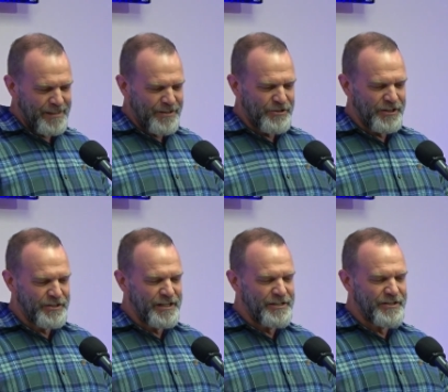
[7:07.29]

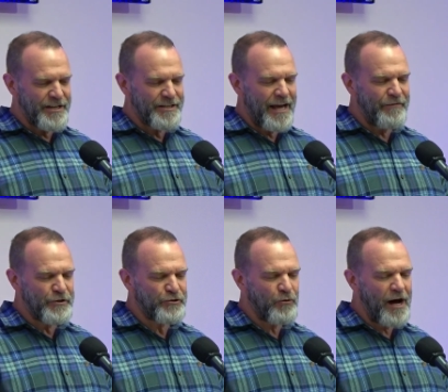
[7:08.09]
16 says, And the
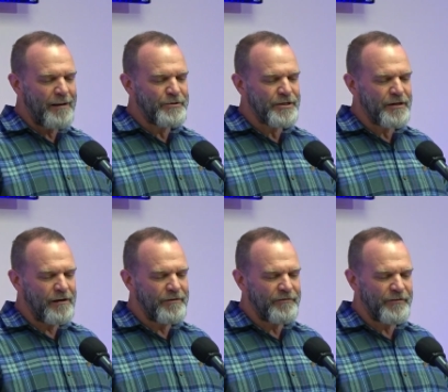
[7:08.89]
scribes
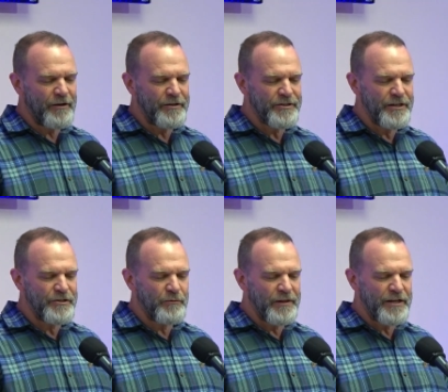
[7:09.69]
of the
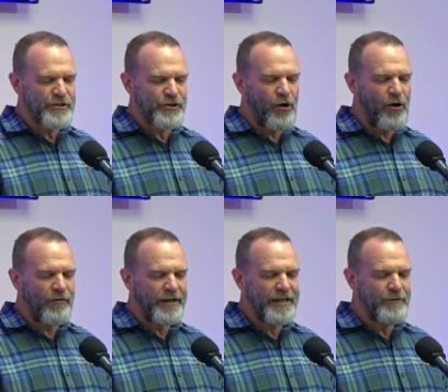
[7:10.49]
Pharisees, when they
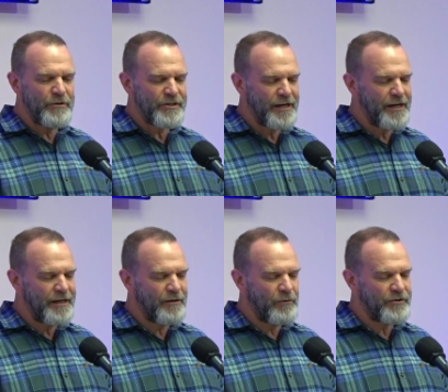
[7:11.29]
saw that he was
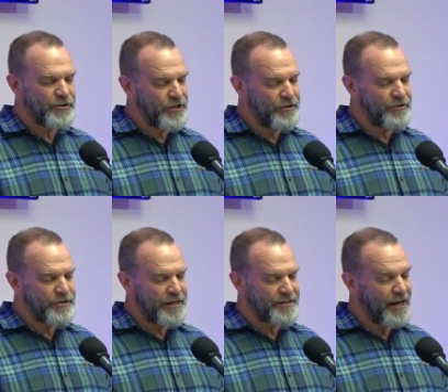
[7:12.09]
eating with
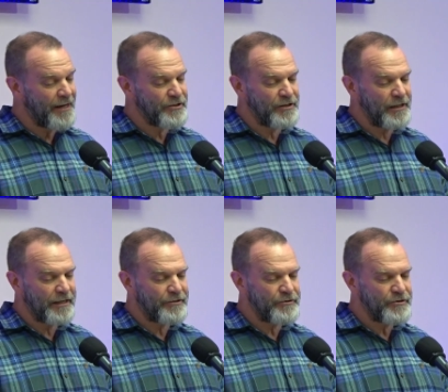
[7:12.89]
sinners and tax
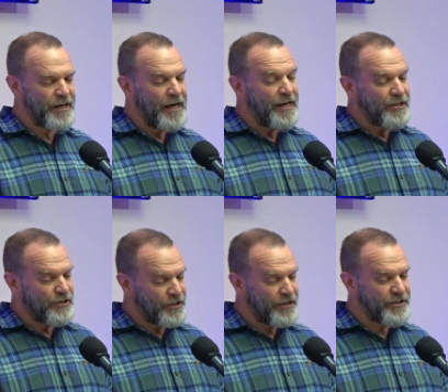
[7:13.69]
collectors,
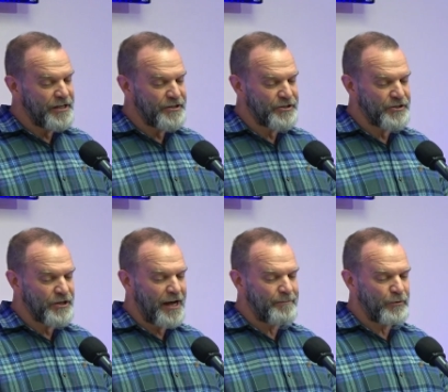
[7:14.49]
said to his
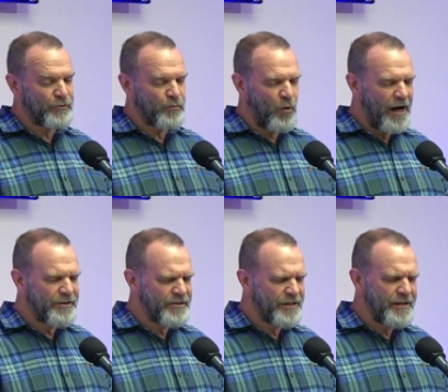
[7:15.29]
disciples, Why
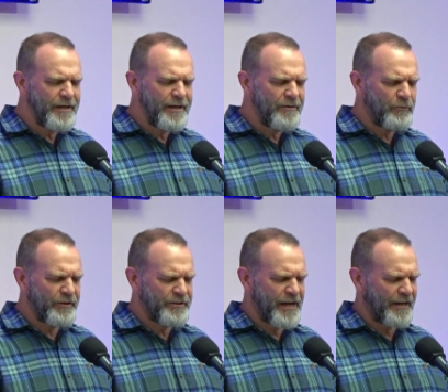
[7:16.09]
does he eat
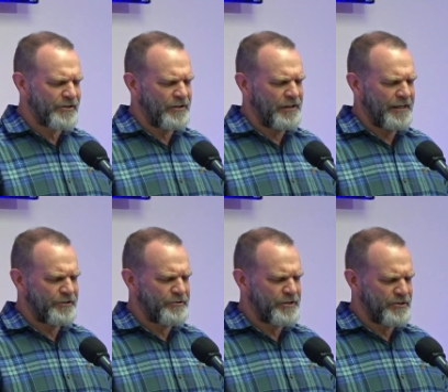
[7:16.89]
with tax
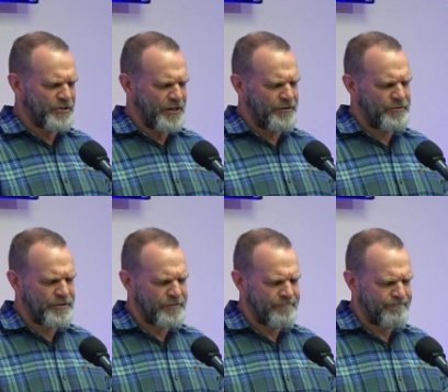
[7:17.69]
collectors and sinners?